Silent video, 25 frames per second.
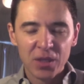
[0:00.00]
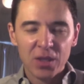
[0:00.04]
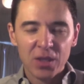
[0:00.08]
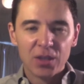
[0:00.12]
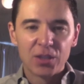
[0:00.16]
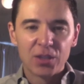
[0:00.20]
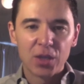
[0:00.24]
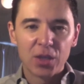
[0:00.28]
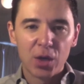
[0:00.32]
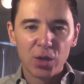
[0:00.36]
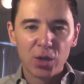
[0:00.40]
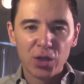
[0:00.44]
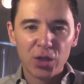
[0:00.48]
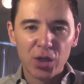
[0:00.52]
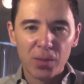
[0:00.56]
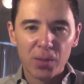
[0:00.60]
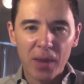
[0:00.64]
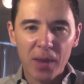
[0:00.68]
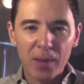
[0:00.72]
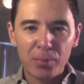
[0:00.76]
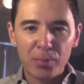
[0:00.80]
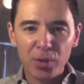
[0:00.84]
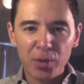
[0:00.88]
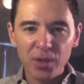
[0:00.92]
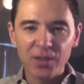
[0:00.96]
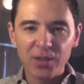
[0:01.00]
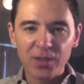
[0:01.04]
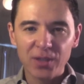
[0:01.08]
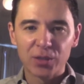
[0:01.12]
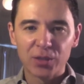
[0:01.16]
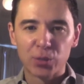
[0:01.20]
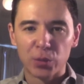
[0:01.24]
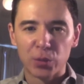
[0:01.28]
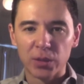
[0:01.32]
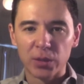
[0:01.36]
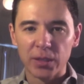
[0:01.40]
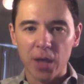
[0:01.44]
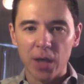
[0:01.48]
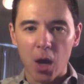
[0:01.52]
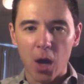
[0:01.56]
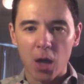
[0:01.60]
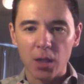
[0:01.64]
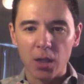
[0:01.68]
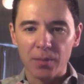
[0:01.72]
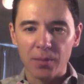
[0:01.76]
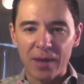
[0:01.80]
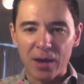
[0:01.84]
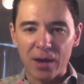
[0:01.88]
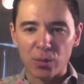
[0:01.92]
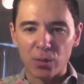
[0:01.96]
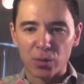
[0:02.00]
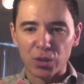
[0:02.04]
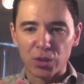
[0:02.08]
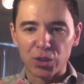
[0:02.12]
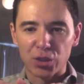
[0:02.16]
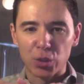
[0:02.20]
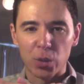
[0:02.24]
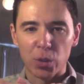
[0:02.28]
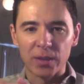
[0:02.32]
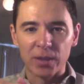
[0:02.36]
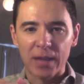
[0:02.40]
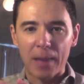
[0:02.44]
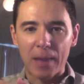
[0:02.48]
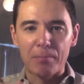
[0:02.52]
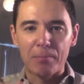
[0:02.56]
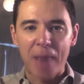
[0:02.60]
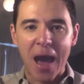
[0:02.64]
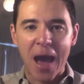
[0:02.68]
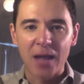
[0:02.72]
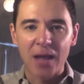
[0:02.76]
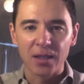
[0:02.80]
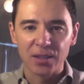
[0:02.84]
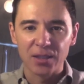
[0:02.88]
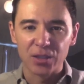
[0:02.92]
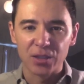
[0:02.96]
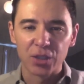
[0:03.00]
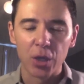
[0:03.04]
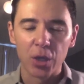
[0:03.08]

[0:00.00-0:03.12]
So, you know, my book is really all about restoring that balance.